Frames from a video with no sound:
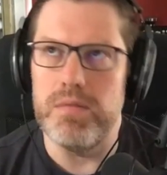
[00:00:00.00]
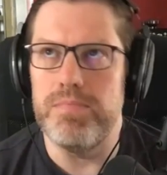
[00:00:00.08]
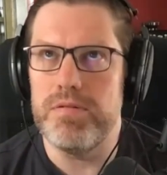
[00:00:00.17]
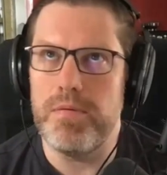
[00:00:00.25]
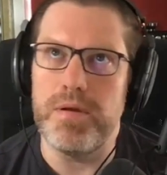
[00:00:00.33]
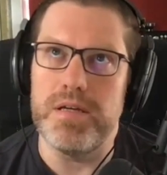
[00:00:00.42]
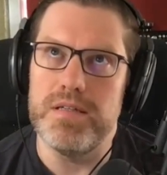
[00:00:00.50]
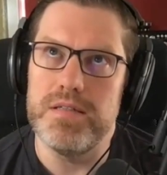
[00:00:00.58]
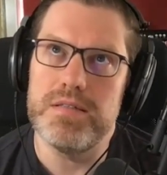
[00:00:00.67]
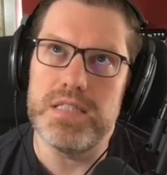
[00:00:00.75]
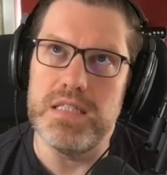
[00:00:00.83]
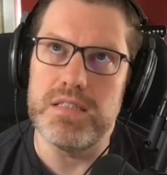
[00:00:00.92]
well,
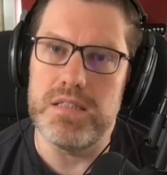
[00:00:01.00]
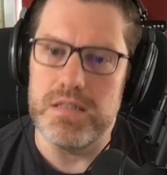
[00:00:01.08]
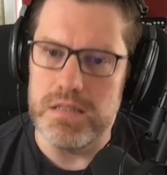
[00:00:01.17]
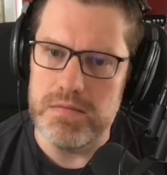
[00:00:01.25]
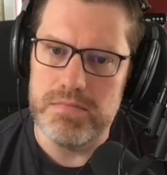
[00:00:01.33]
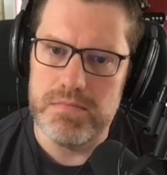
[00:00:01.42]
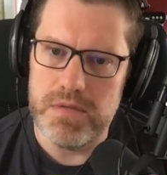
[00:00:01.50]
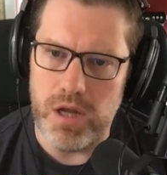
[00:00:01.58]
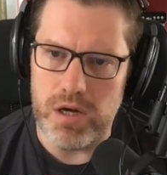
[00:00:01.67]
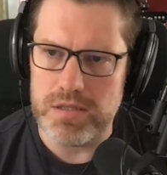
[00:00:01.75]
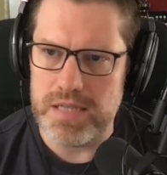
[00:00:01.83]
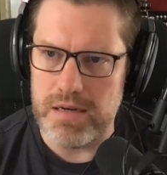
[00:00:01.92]
probably since the
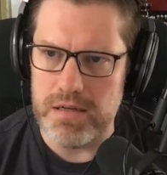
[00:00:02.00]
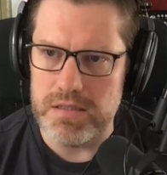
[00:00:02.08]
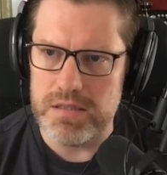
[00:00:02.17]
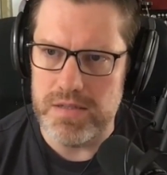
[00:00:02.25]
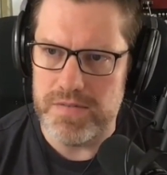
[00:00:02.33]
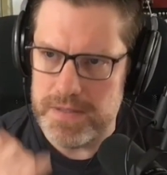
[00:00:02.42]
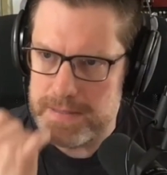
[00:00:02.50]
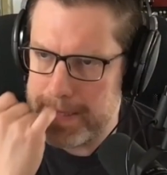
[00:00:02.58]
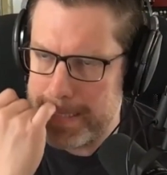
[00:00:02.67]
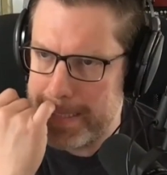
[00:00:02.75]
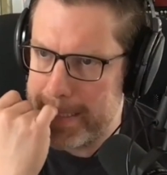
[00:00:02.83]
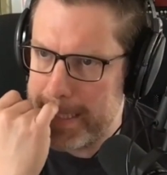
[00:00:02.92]
lockdown and stuff,
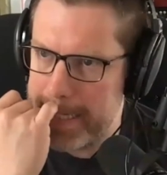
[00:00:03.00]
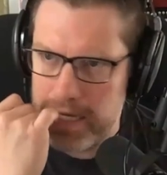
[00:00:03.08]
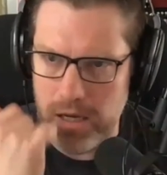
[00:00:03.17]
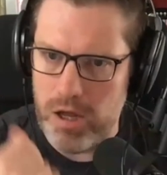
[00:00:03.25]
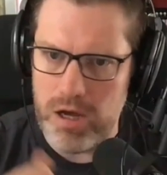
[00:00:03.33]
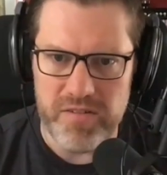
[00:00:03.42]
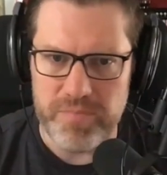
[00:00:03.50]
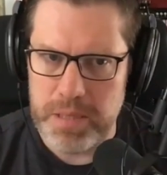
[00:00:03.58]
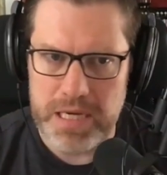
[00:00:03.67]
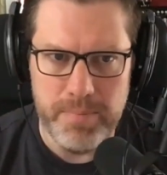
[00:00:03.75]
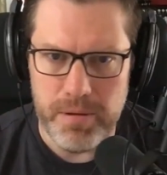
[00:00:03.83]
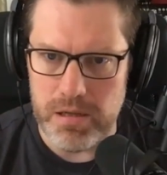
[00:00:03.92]
is that a lot
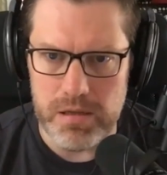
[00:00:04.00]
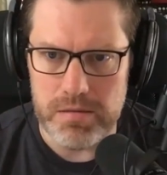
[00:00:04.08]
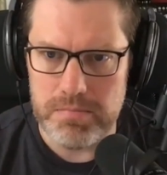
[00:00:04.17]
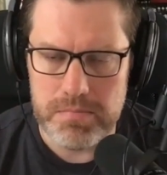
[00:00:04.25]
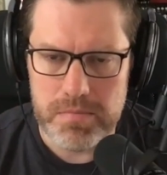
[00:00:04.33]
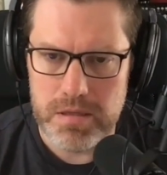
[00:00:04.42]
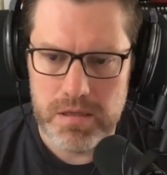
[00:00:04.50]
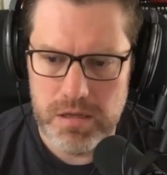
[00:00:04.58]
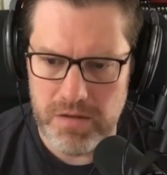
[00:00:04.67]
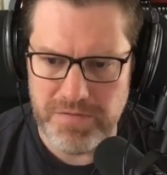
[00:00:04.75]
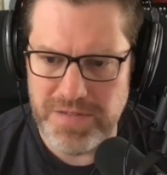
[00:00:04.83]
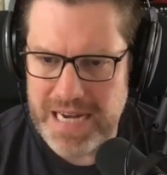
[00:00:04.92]
of people
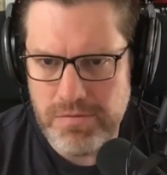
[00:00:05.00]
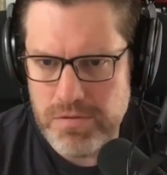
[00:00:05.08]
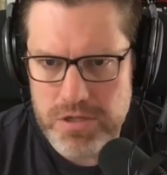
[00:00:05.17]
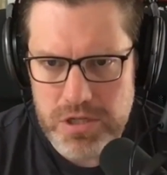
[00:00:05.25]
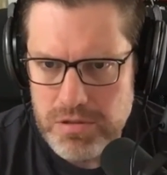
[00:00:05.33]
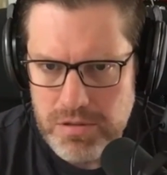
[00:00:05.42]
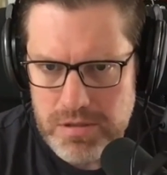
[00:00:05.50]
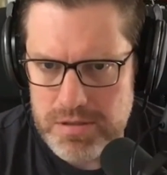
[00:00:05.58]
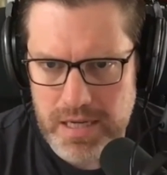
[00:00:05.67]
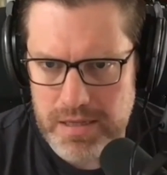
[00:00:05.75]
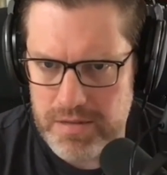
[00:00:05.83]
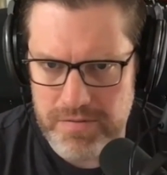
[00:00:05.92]
have downed
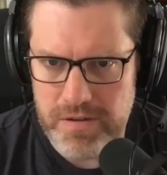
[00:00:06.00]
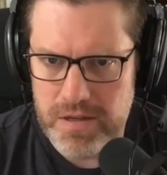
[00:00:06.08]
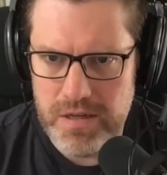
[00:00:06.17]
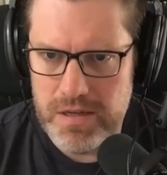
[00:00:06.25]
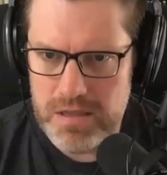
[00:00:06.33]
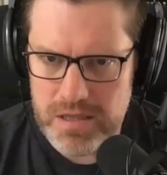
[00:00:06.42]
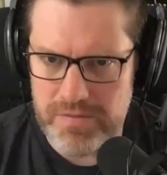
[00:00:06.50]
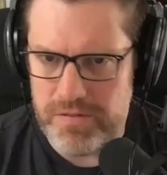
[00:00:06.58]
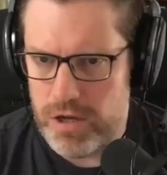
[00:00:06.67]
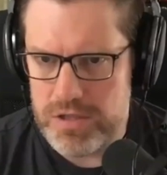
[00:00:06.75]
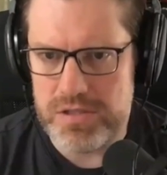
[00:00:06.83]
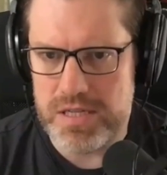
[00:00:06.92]
tools. Like
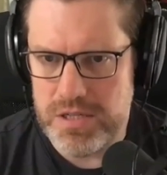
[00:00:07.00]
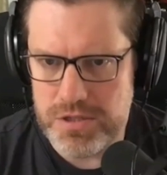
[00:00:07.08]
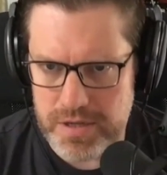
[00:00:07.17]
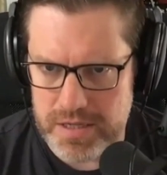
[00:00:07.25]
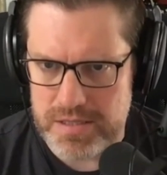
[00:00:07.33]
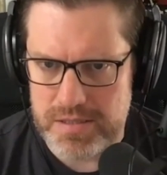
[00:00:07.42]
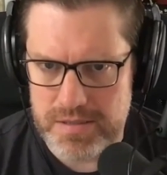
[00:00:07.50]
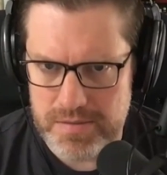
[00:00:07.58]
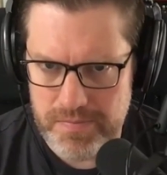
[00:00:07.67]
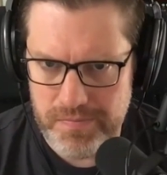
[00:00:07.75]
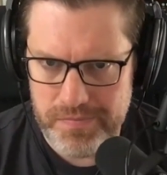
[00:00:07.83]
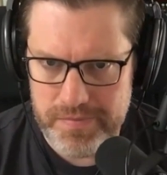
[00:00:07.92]
they've lost
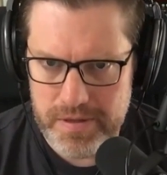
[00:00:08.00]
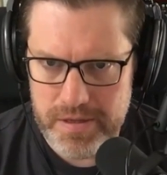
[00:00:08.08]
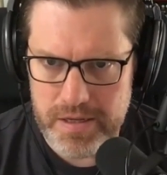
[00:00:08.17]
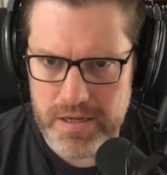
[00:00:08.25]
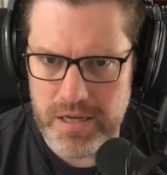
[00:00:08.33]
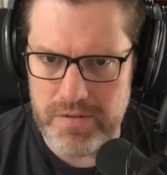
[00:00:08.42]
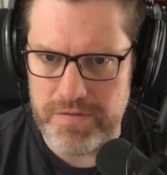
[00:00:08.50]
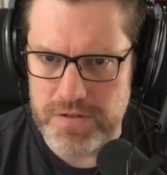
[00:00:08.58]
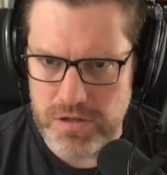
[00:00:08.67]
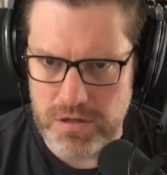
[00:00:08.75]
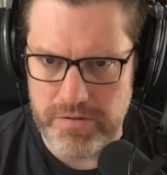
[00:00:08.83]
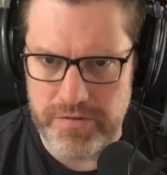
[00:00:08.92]
interest
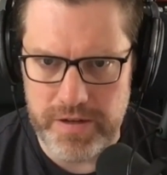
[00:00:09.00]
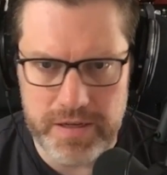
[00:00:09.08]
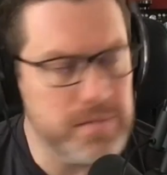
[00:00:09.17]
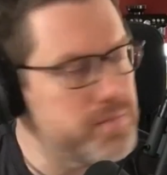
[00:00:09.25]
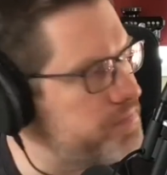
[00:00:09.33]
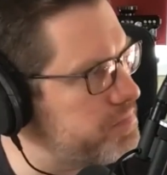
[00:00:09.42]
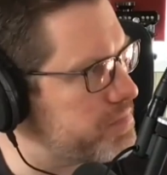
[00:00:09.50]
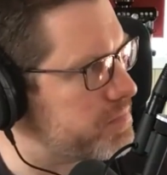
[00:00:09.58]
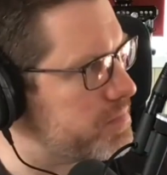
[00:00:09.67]
in photography,